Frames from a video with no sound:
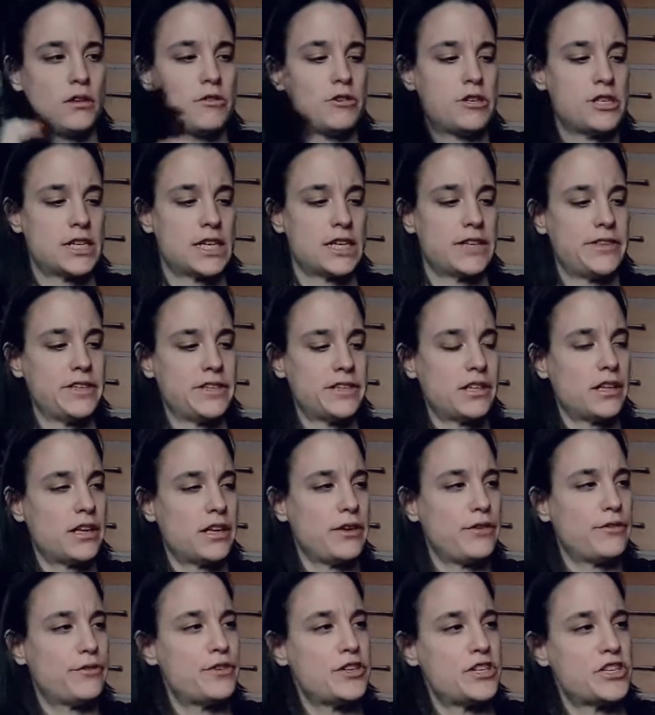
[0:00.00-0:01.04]
which had this
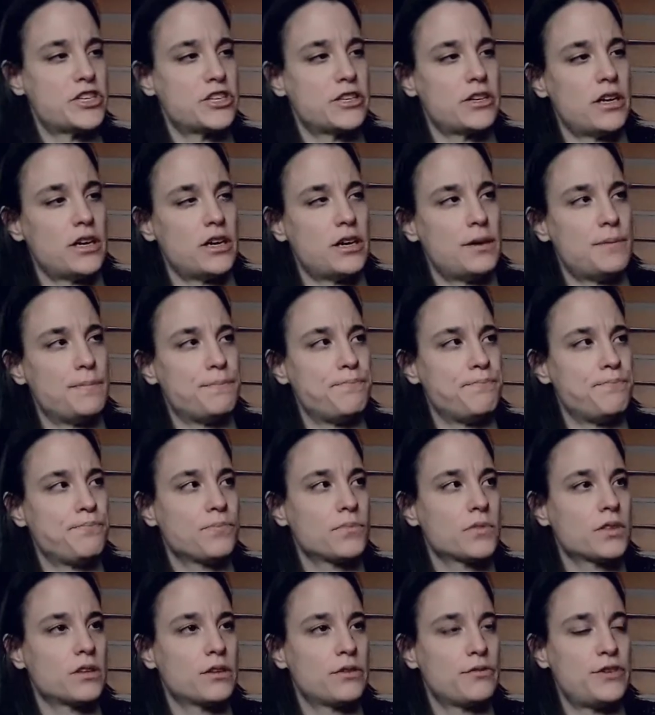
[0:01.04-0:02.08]
like
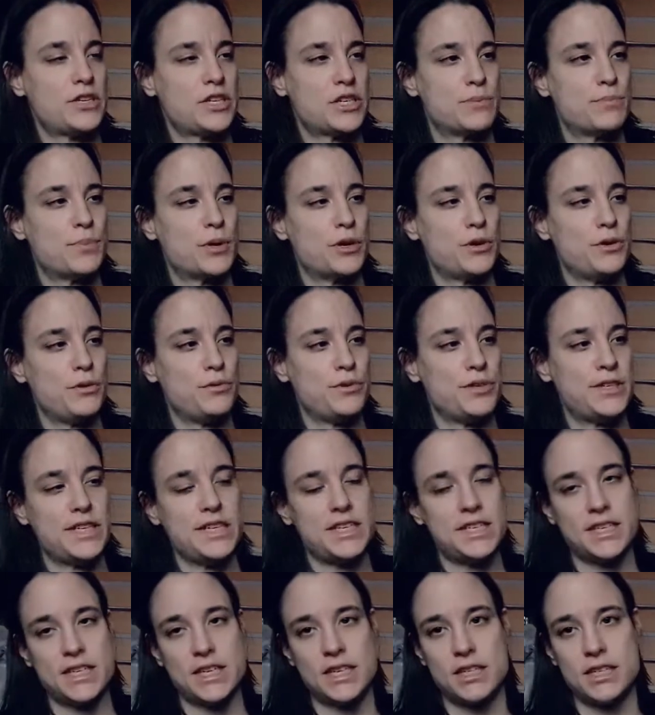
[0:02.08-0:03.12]
fishbone
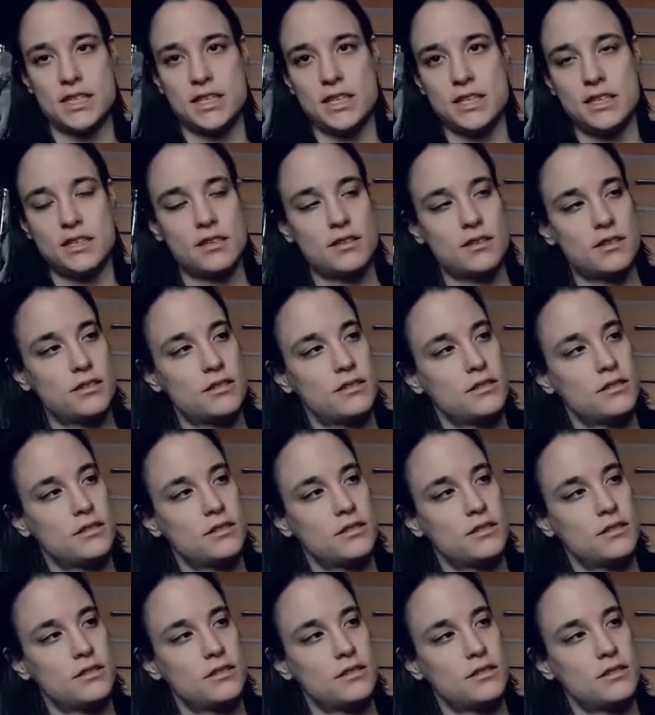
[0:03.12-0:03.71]
detailing